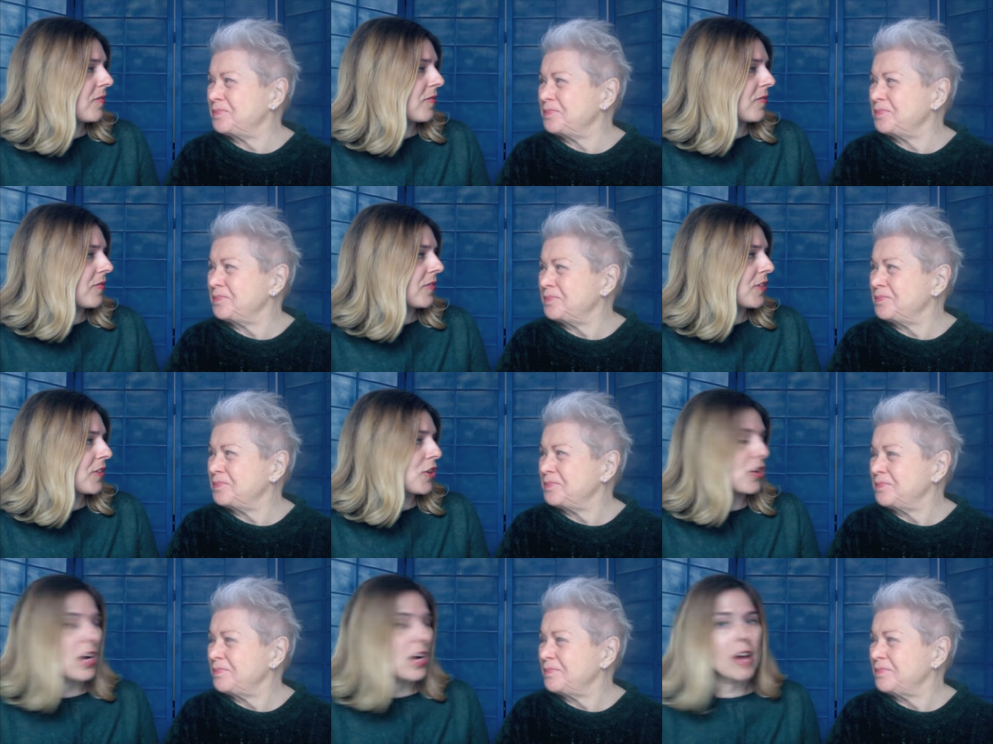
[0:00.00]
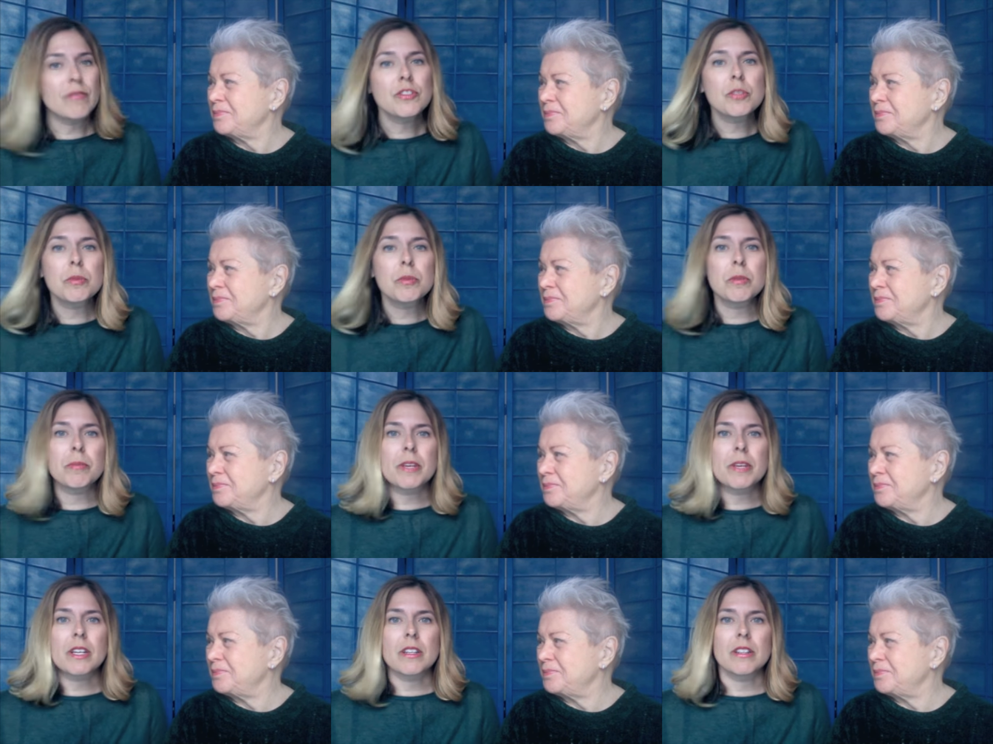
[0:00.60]
Speaker 1: you're comfortable
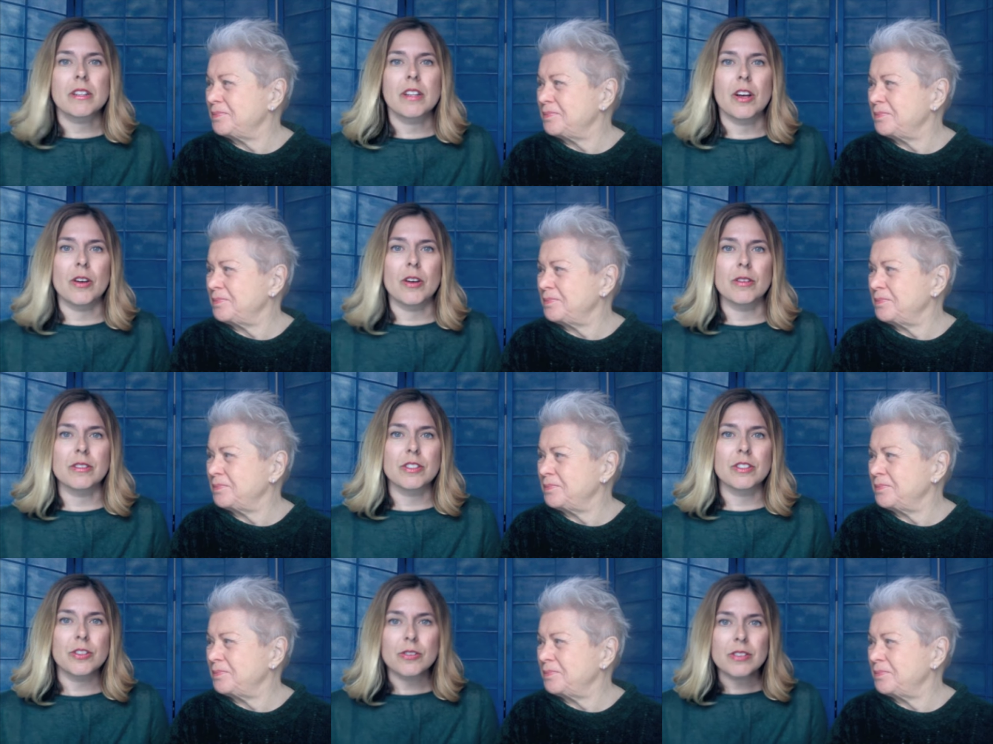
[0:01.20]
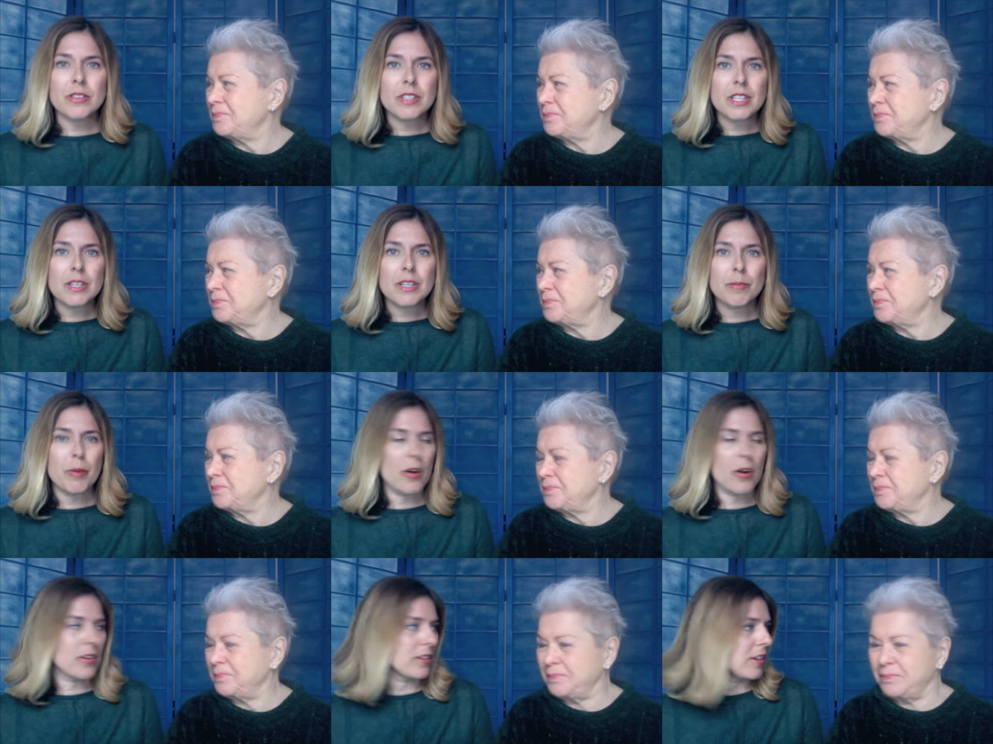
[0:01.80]
being alone you don't need a
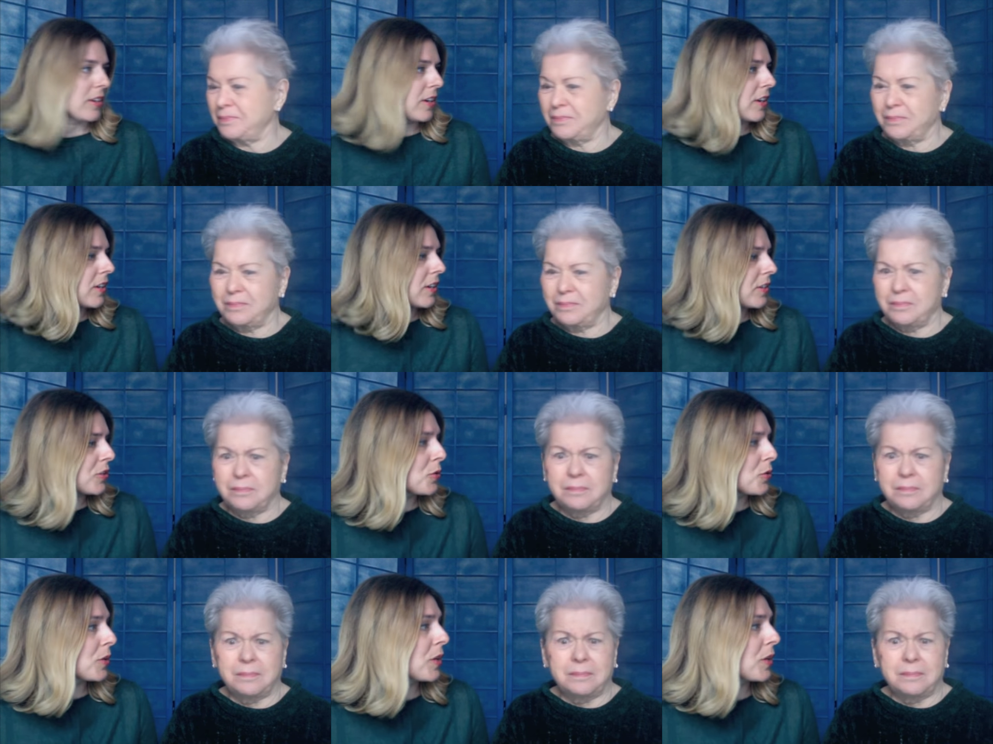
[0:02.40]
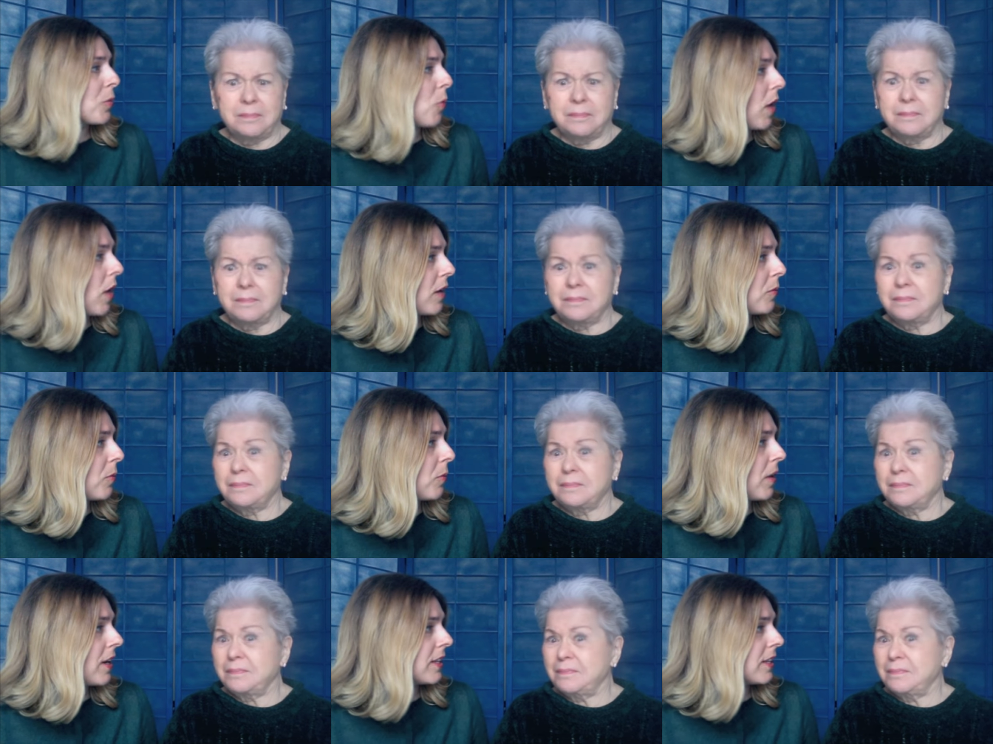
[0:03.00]
partner you can want
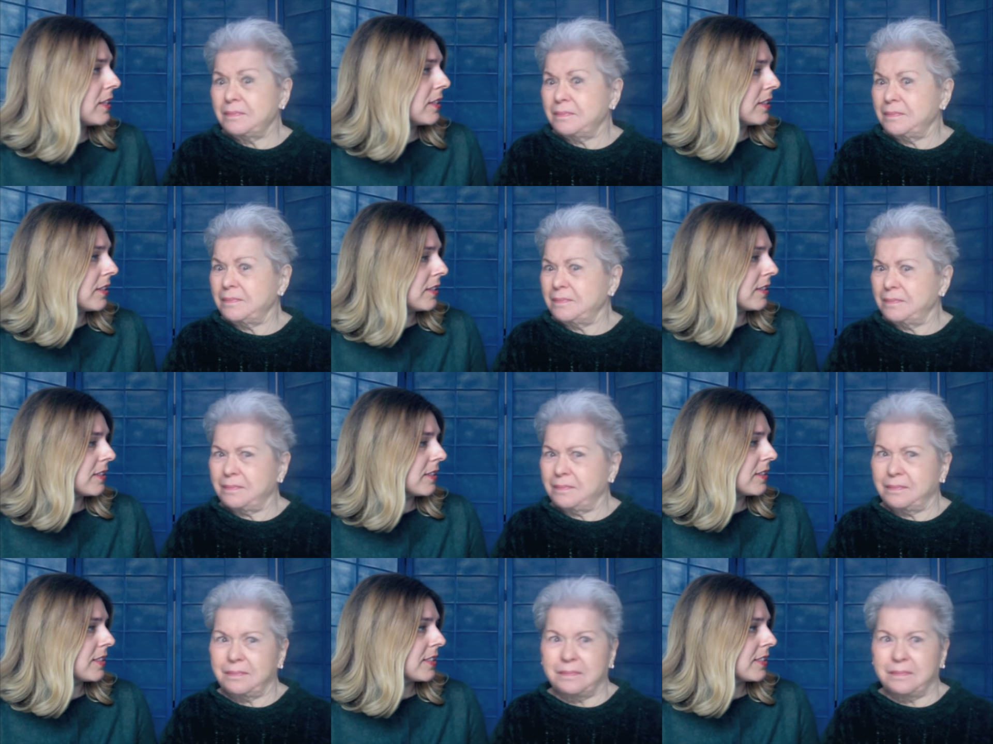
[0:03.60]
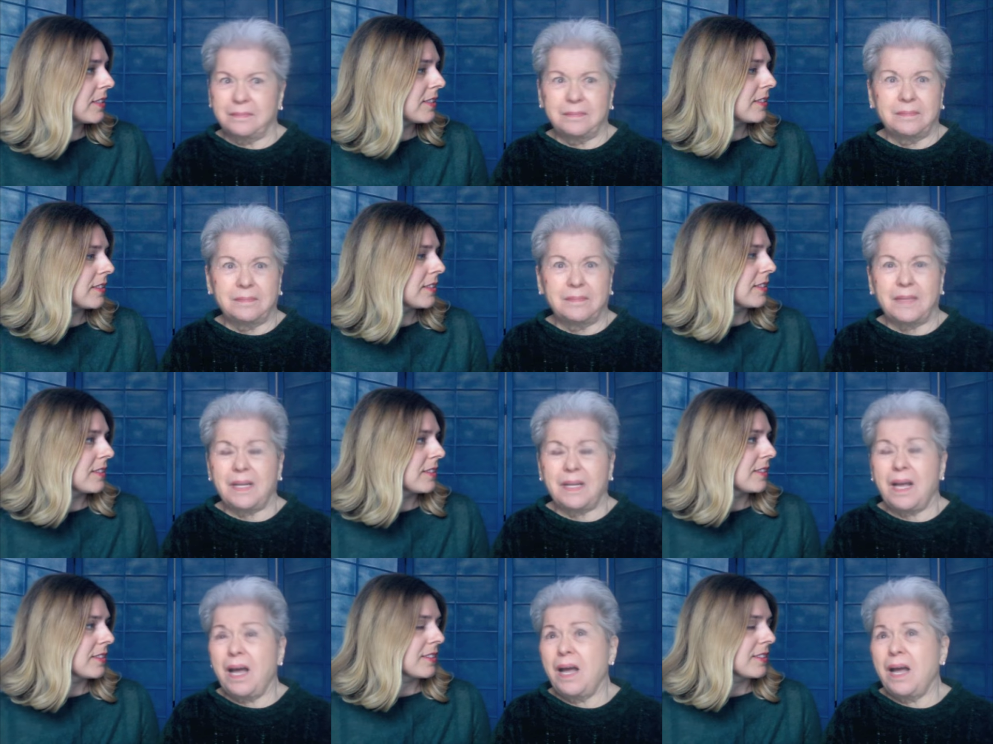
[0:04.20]
one
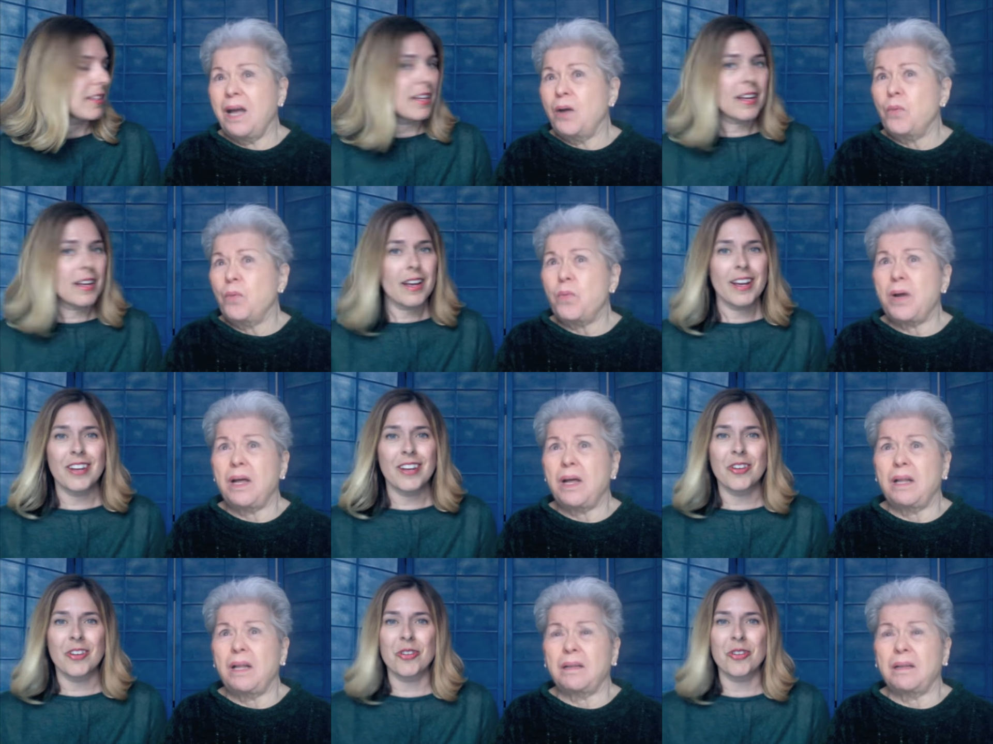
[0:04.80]
well,